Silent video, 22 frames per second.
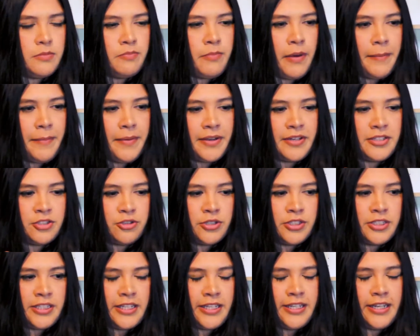My biggest
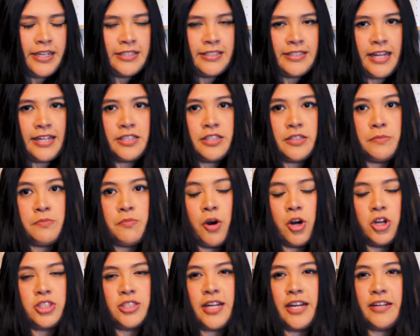critique is that some
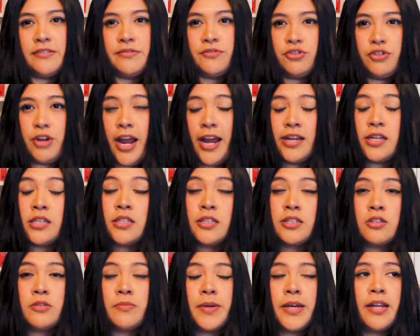parts kind of drag a
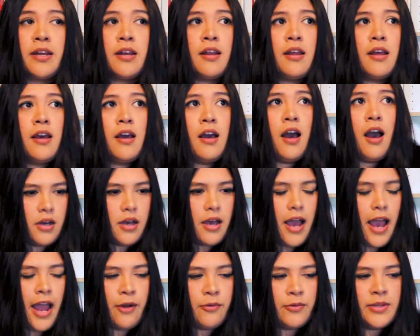little bit.
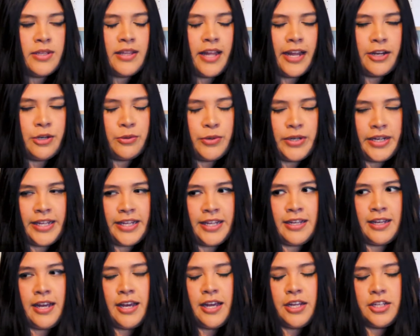I really like
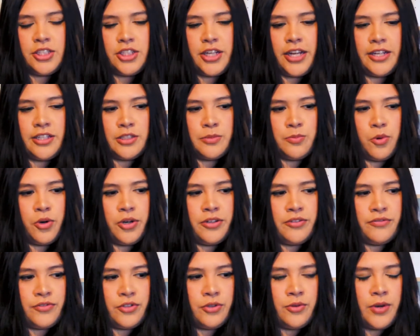reading Cheda's point
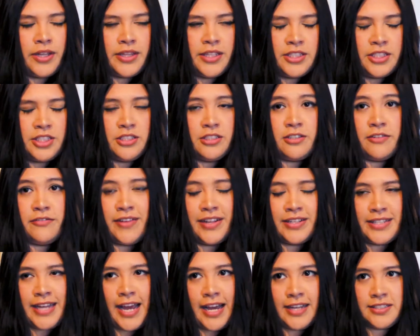of view. I think she's a
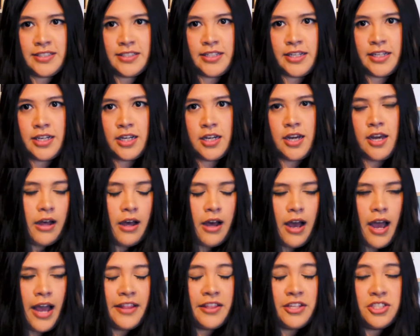fantastic
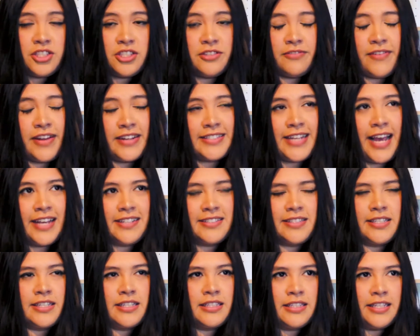I think she's a
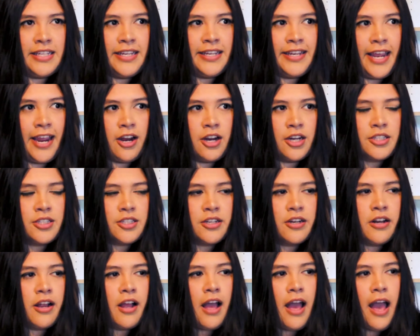fantastic lead
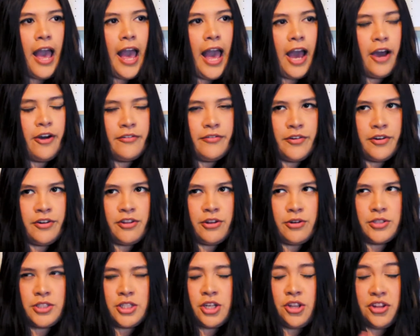character. However,
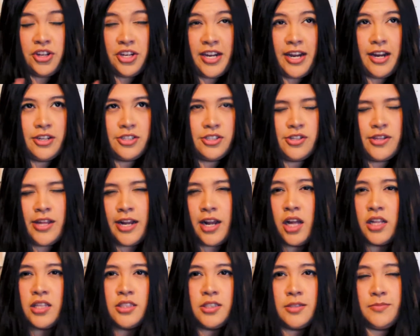there's another character that
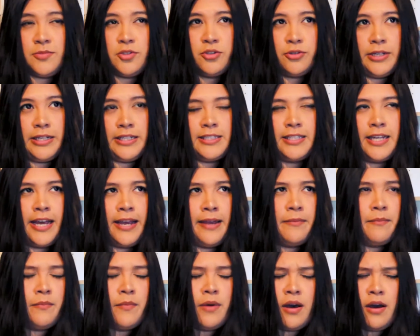got some screen
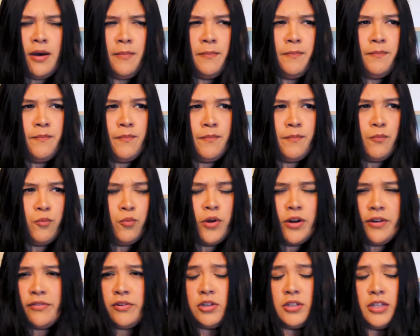time. Um,
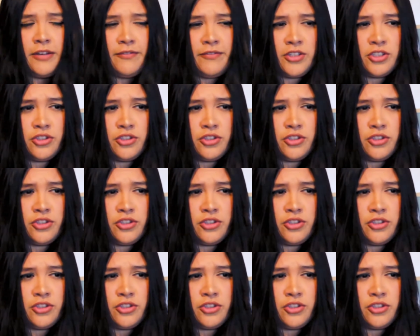one of her love